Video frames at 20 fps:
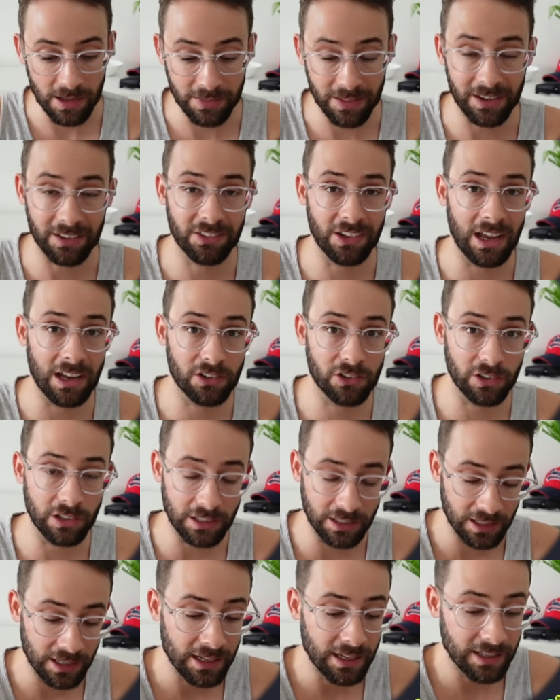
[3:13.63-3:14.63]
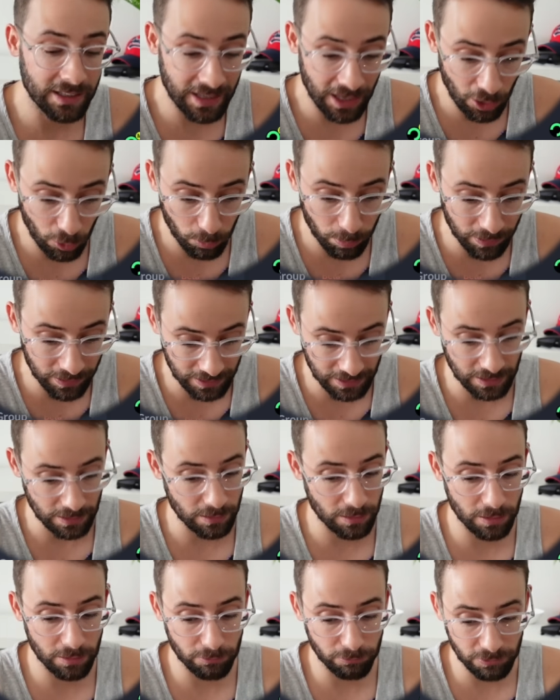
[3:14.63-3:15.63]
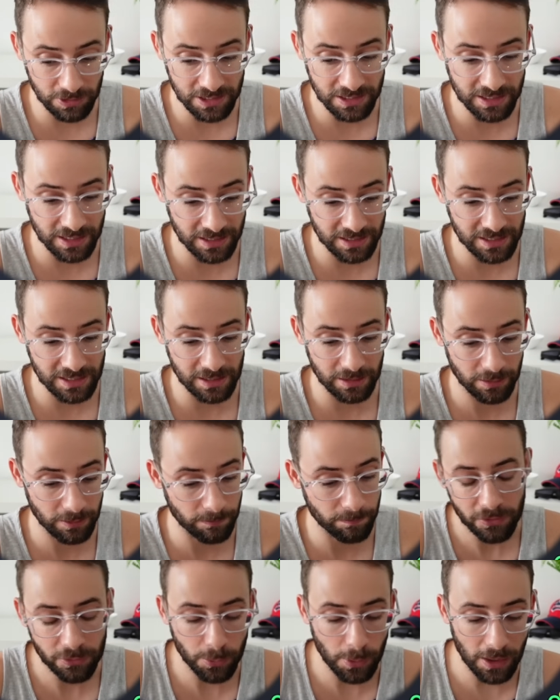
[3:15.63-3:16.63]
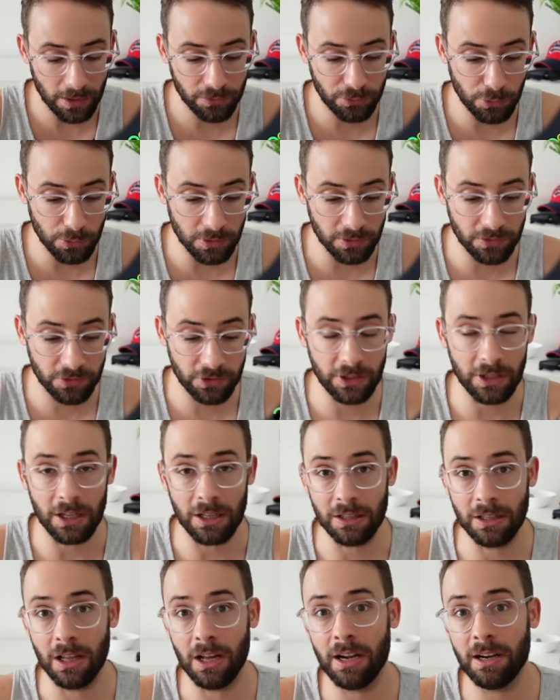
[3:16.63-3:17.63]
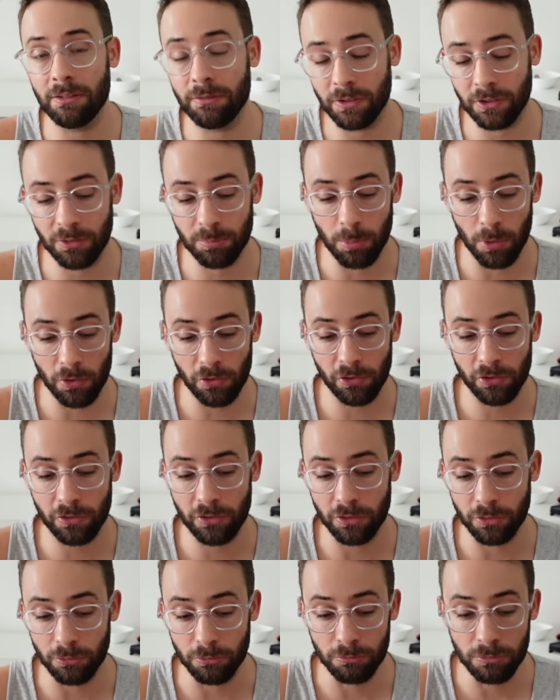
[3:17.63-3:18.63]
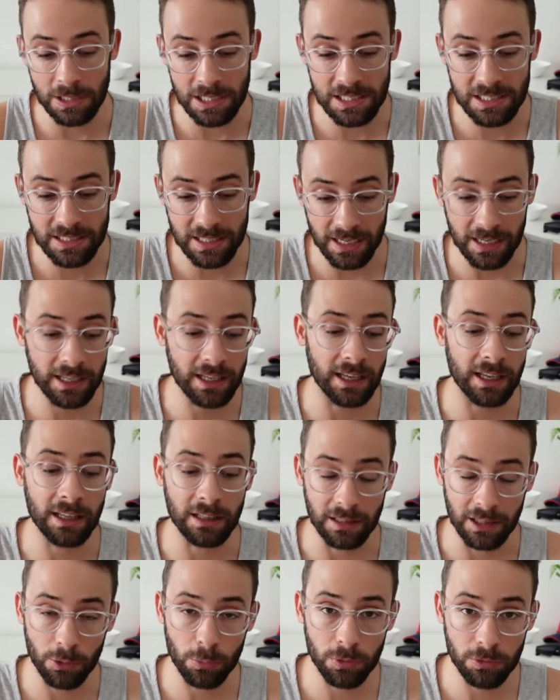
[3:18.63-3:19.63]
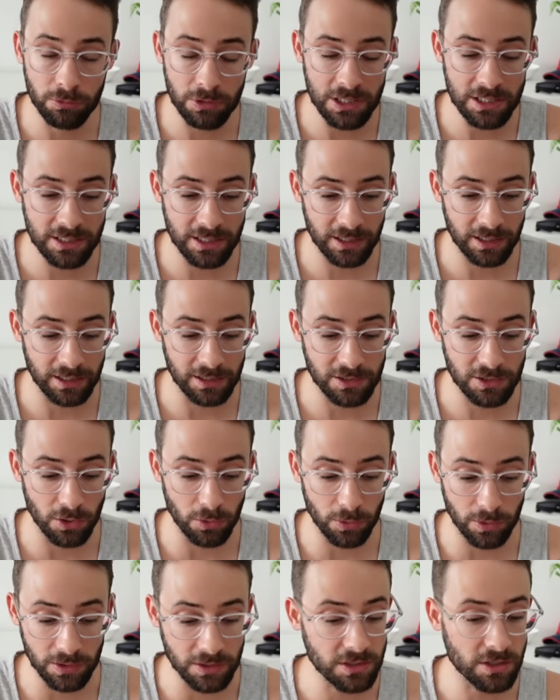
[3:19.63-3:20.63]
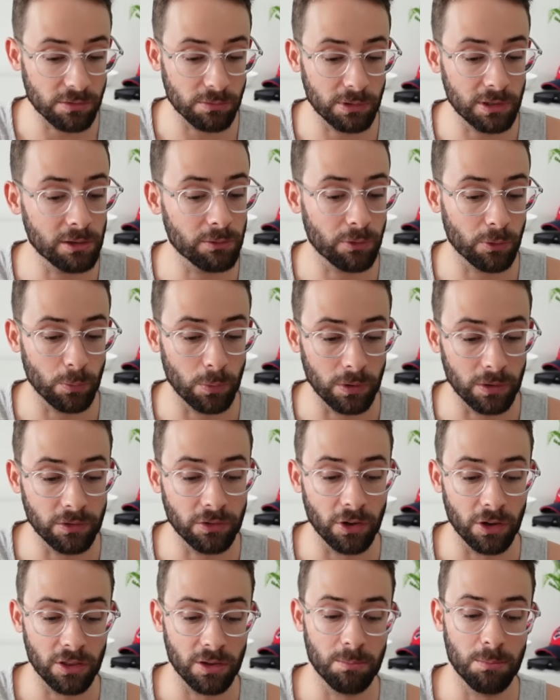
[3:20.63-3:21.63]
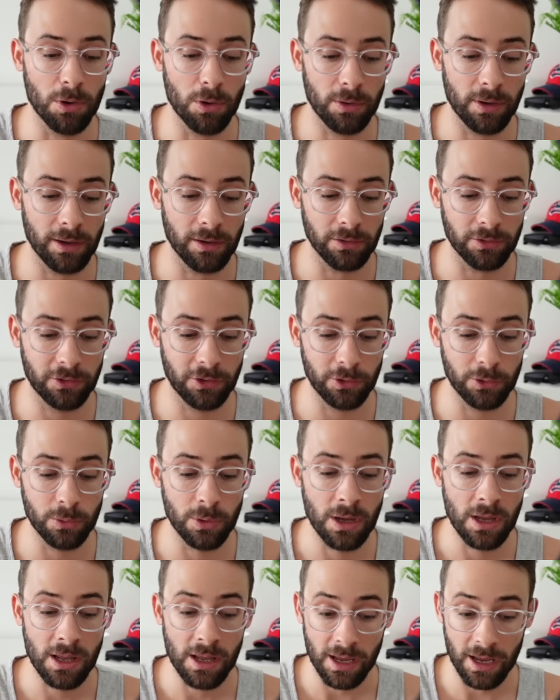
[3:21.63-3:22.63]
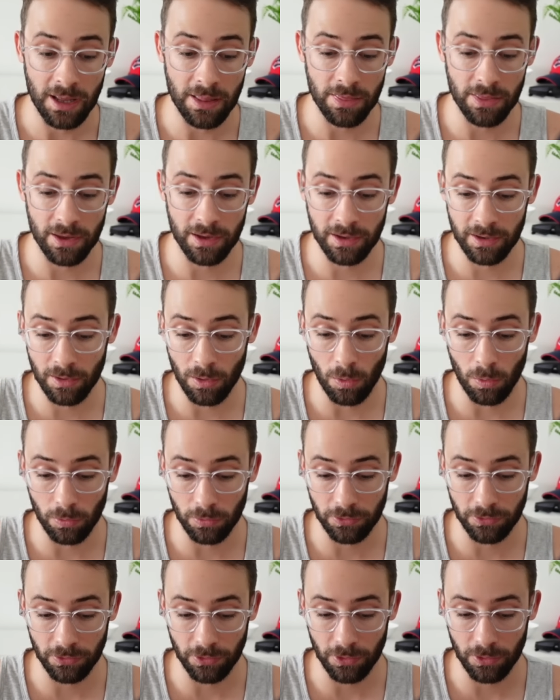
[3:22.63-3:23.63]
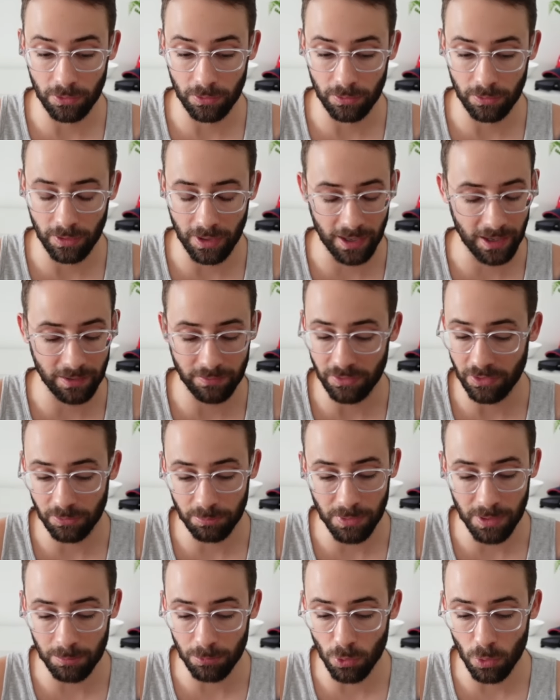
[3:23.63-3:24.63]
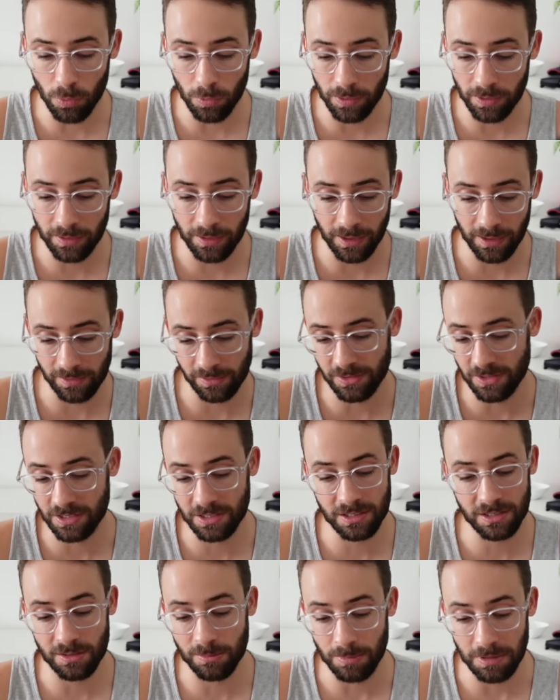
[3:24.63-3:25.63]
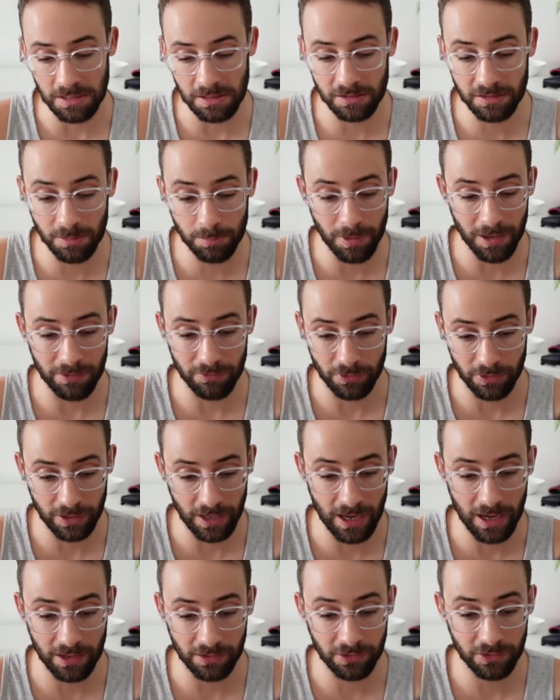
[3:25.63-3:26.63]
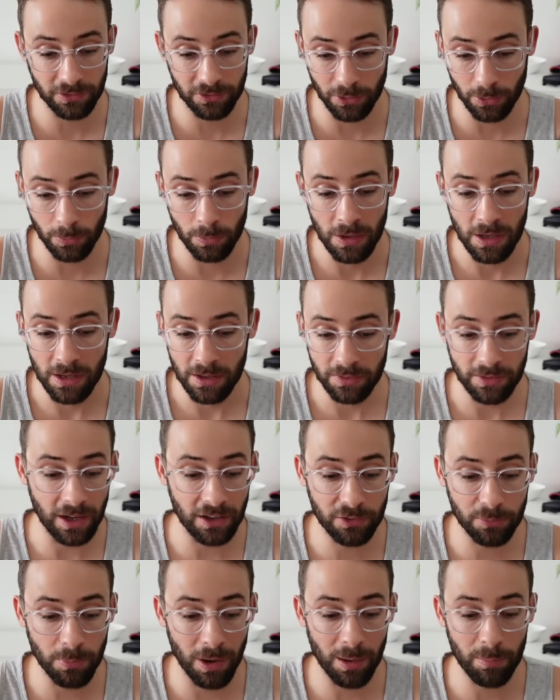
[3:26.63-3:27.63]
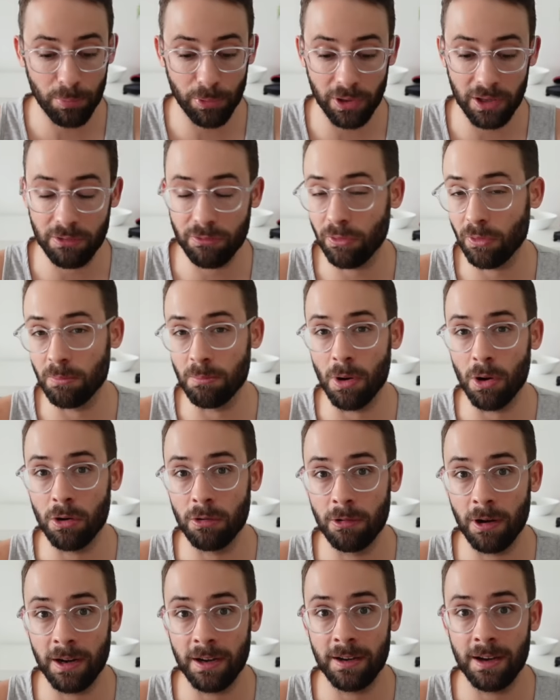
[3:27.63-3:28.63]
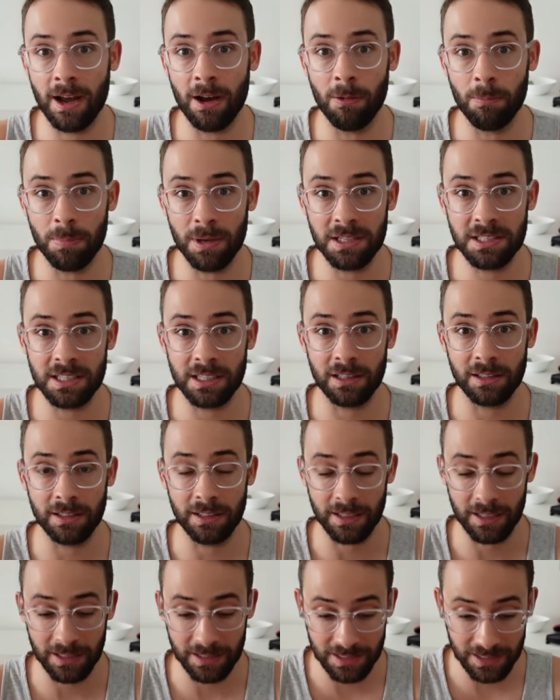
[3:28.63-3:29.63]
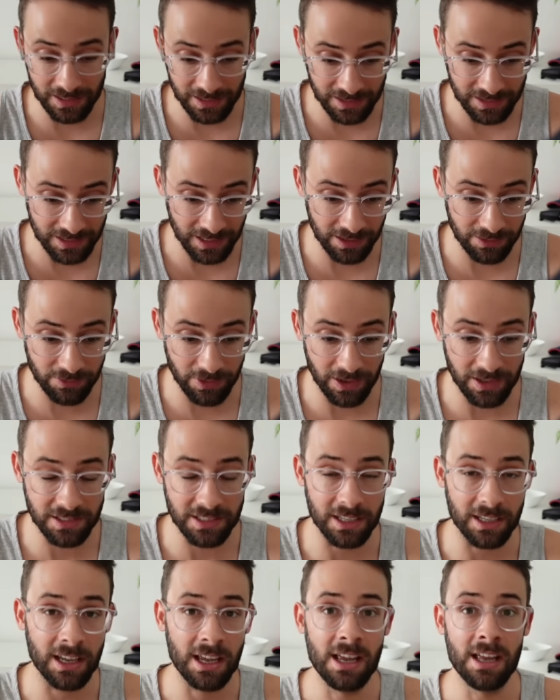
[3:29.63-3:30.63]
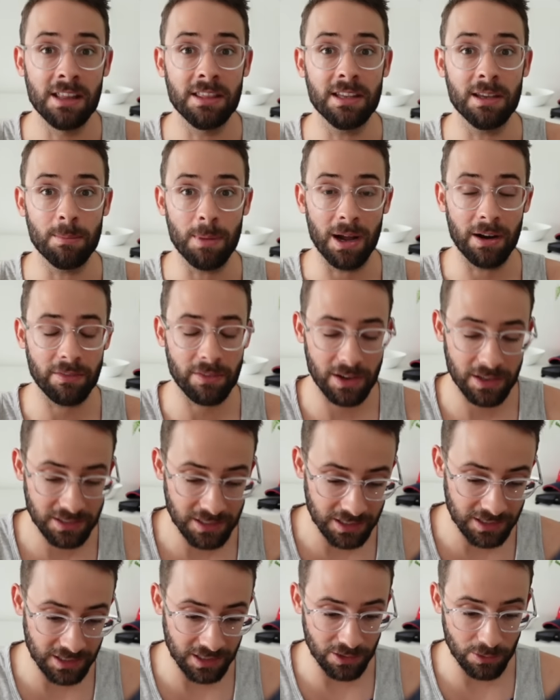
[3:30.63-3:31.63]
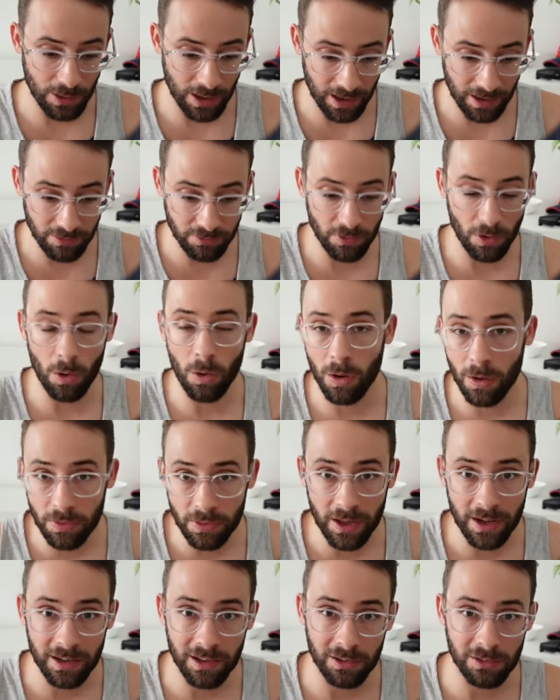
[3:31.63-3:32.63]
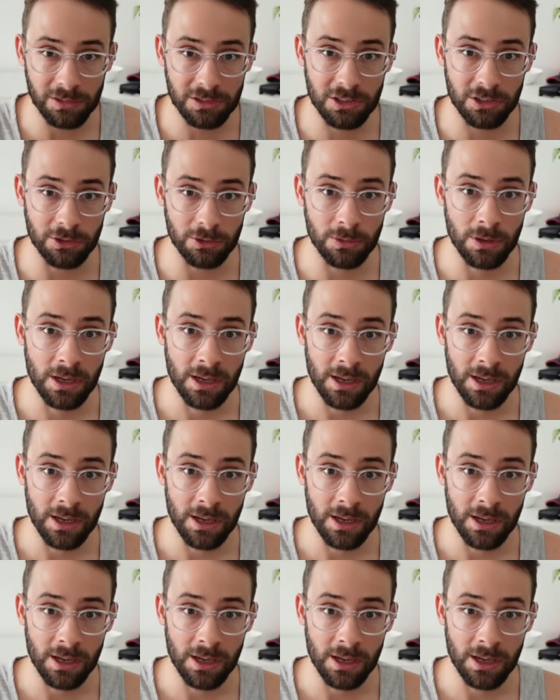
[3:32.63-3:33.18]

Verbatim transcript: That is actually Kelp E T H, restaked E T H. So as you can see, a lot of exposure to restaking, liquid restaking tokens, three different ones on the Mode L two. And then also I have this meme coin and just some E T H to pay for gas. So that's my play for Mode right now. Basically, it's incentivizing the amount of assets that you have on that L two.